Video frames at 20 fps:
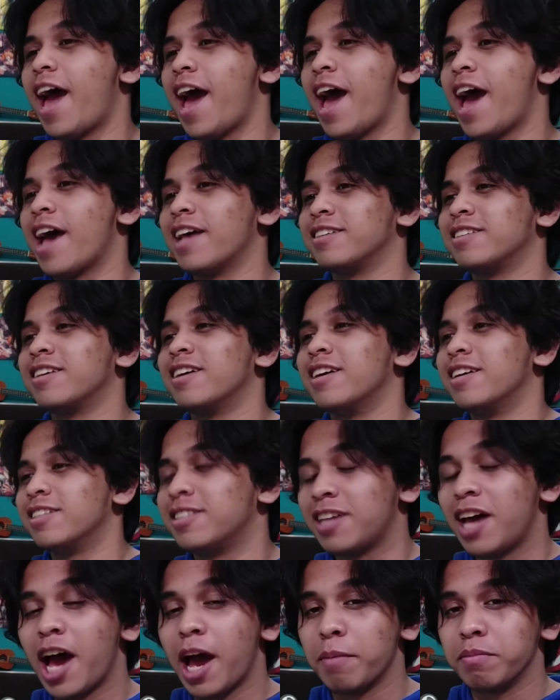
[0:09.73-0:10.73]
ass
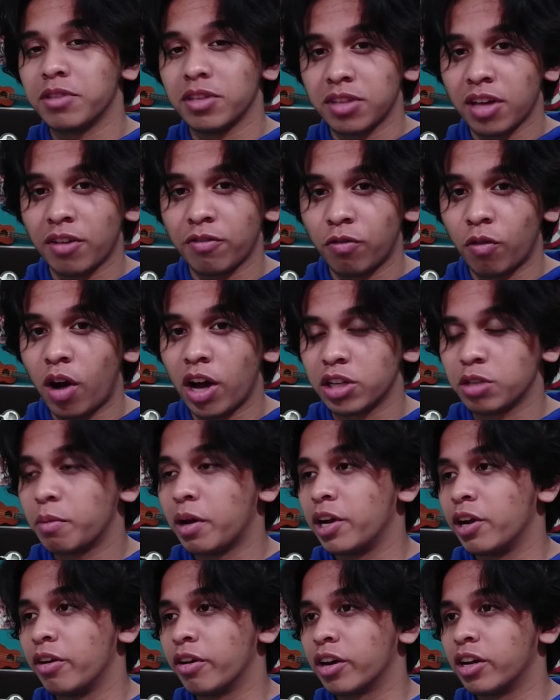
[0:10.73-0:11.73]
time since I've watched My Hero